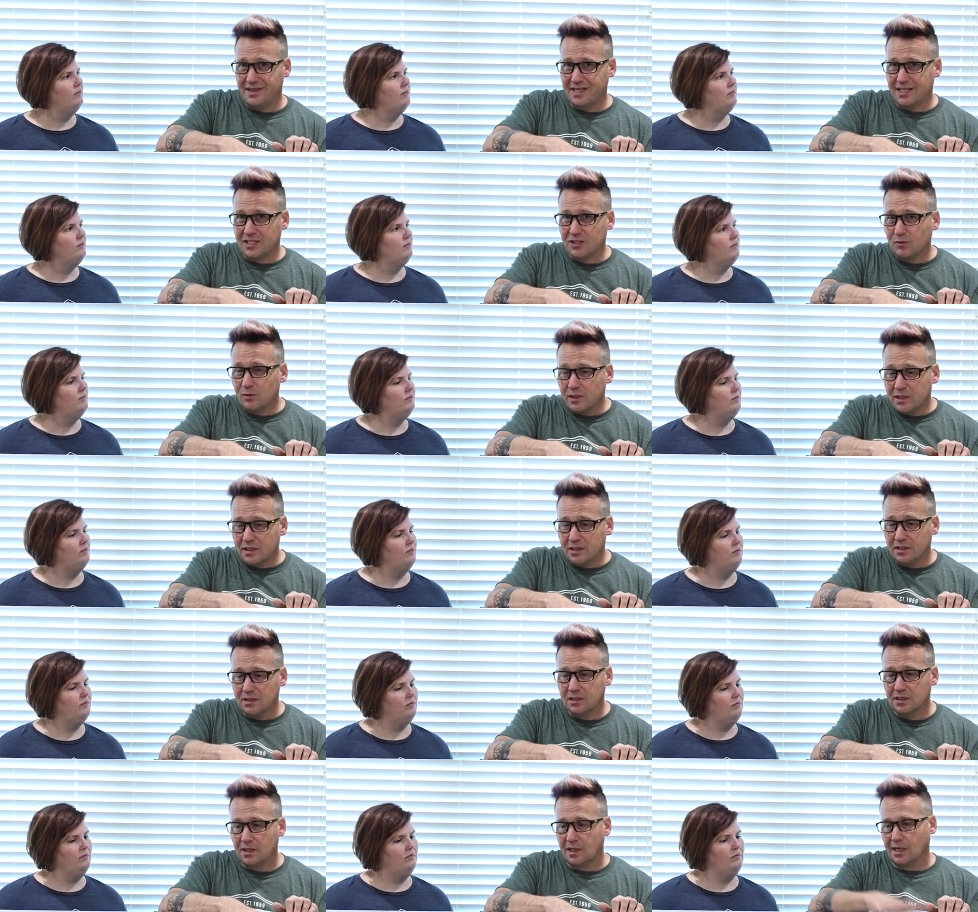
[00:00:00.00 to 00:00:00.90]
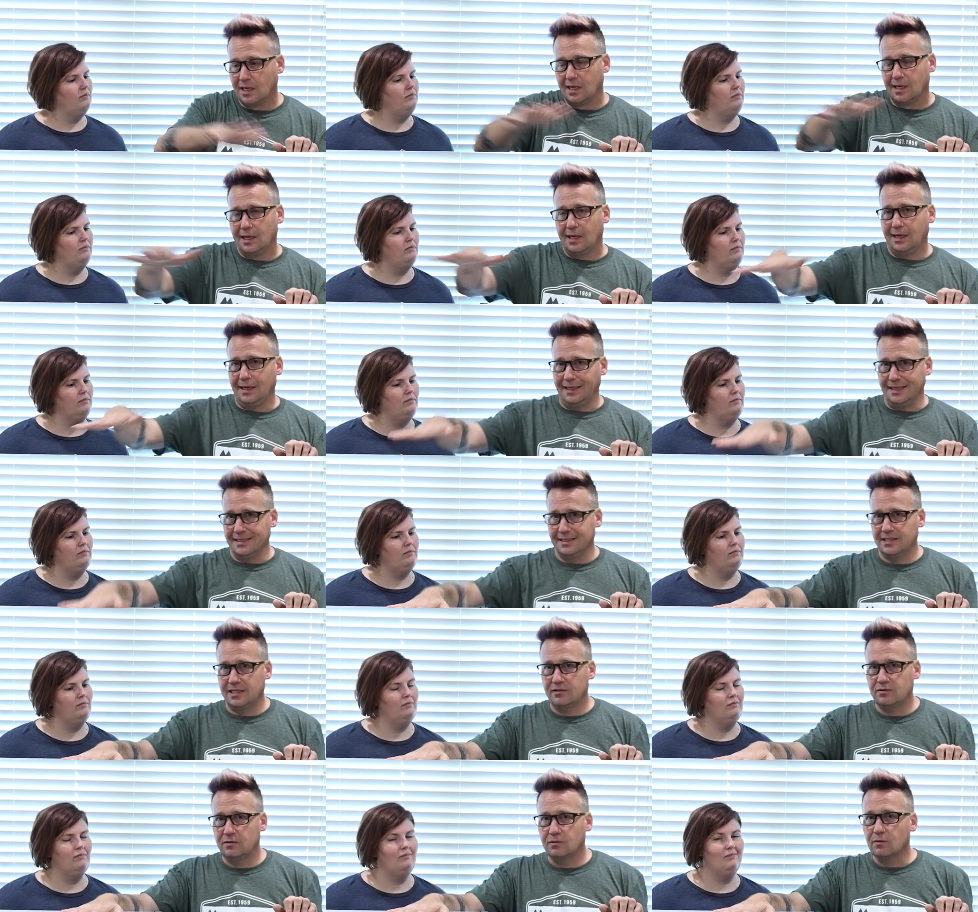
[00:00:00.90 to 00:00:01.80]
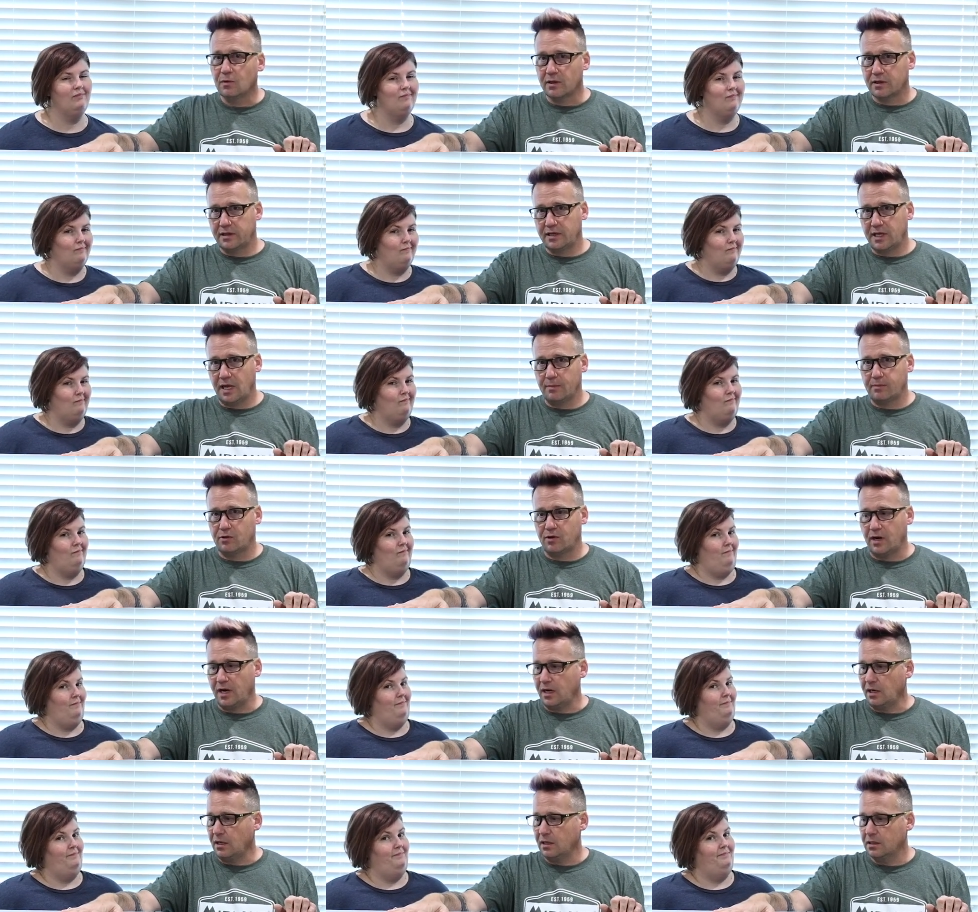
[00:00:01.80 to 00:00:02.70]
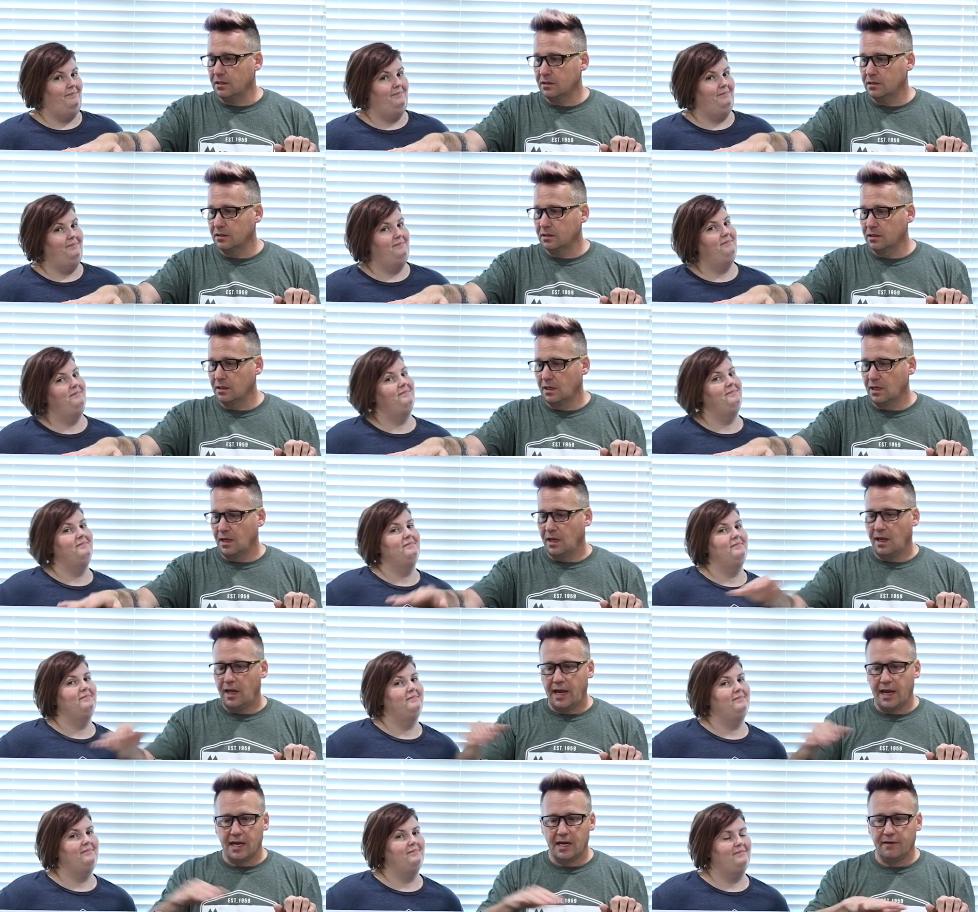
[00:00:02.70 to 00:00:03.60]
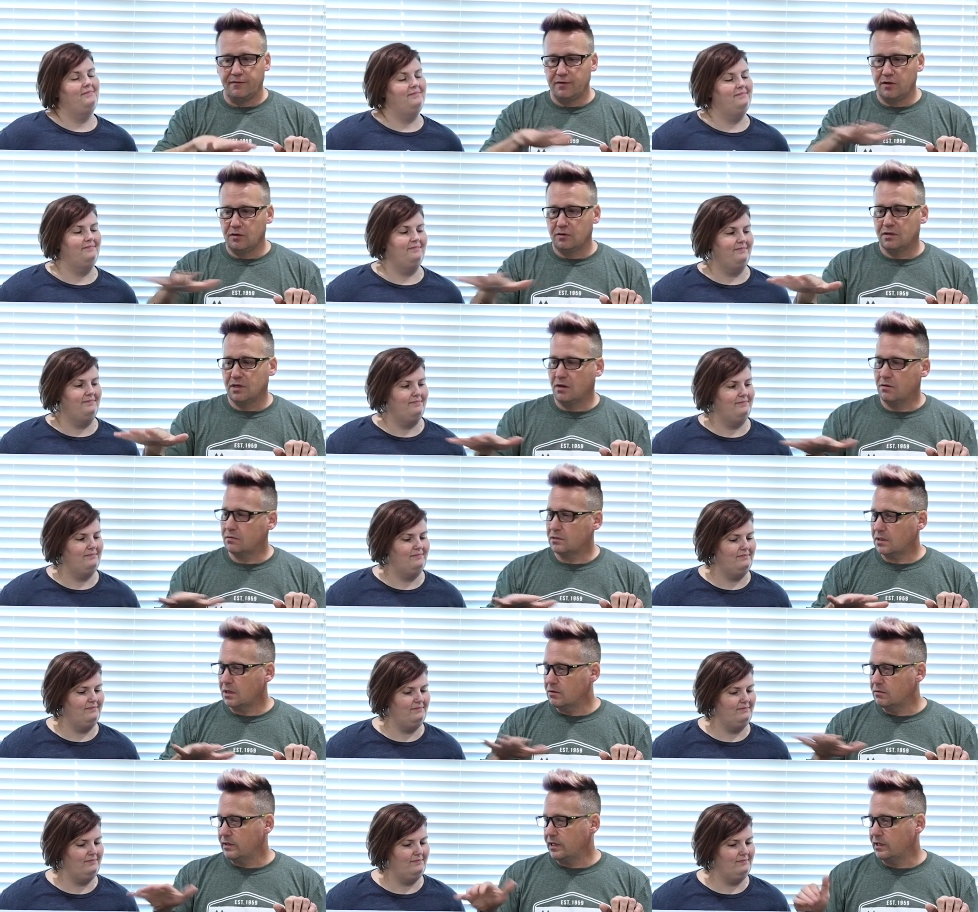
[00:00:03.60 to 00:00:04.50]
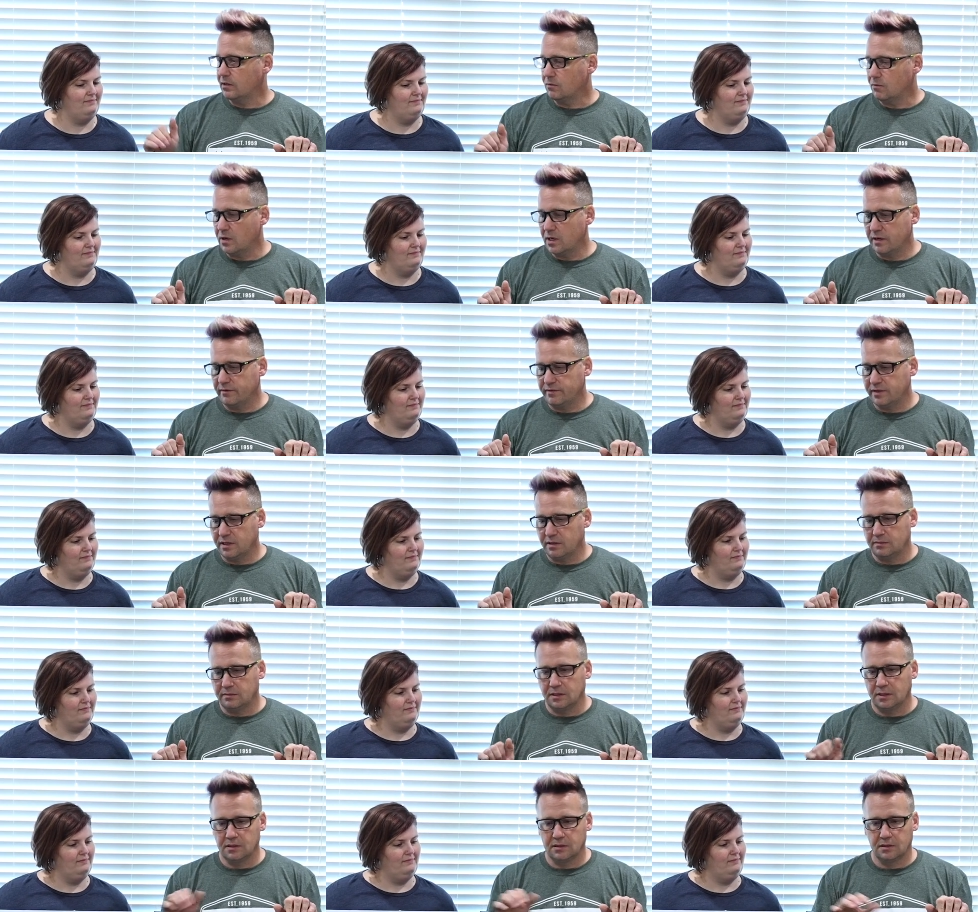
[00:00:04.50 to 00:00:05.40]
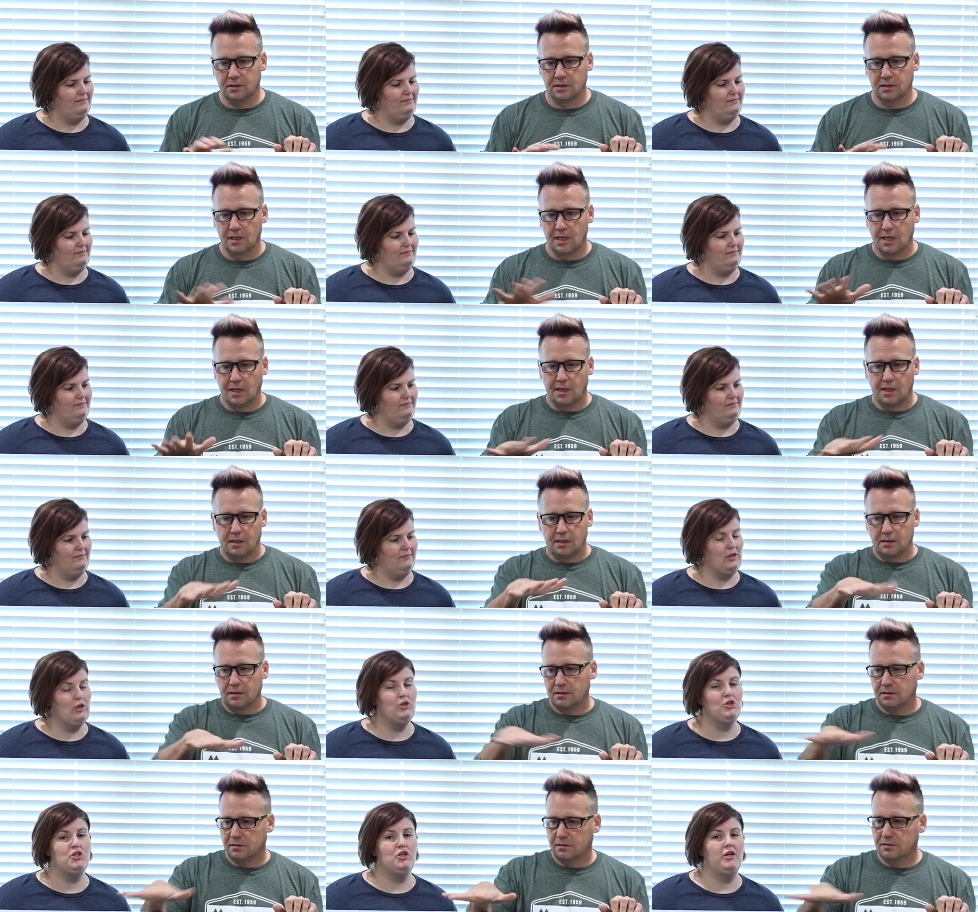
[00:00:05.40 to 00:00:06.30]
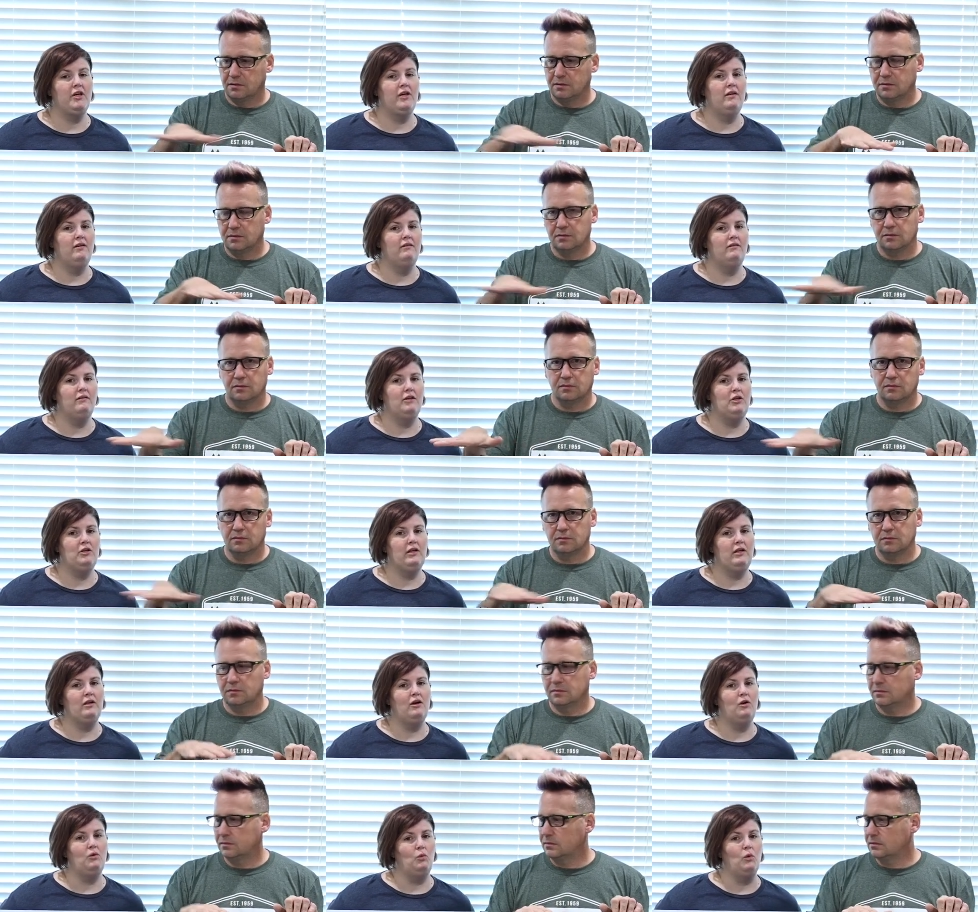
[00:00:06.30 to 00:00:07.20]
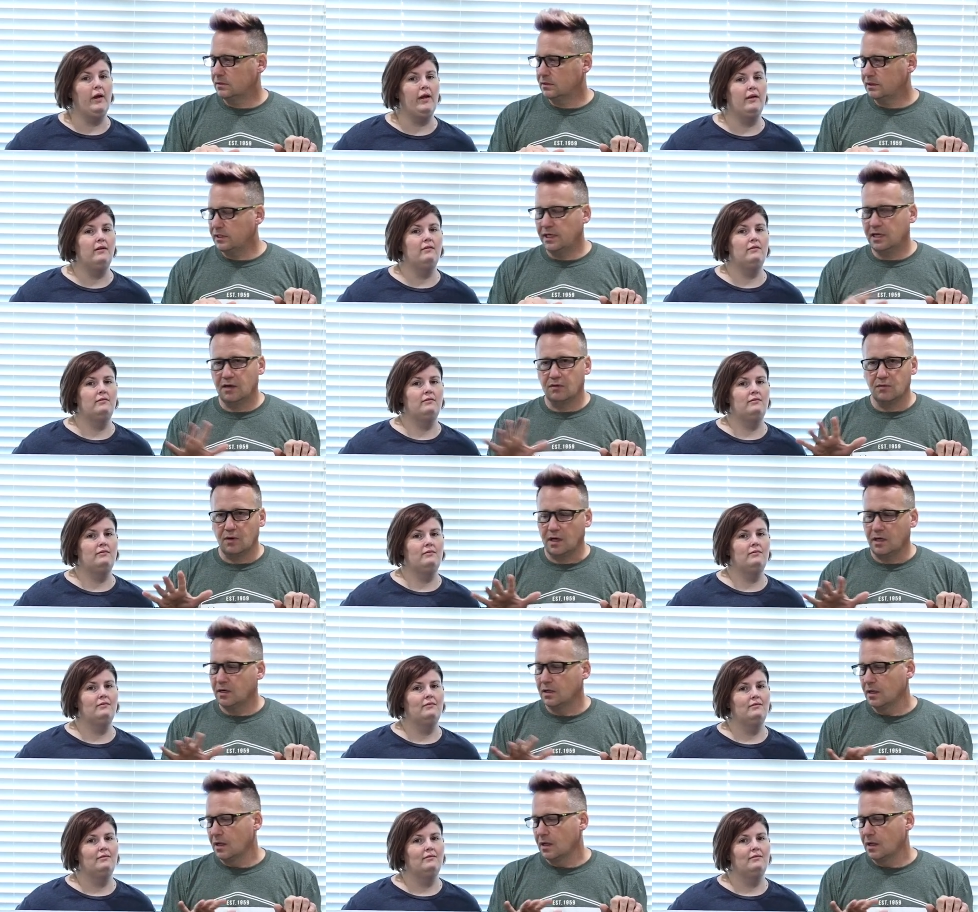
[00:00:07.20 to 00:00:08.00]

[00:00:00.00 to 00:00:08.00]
Speaker 1: this one, is this one worth the upgrade? And if you don't own either one of them,
Speaker 2: you should. You need to own one.
Speaker 1: You need to own one.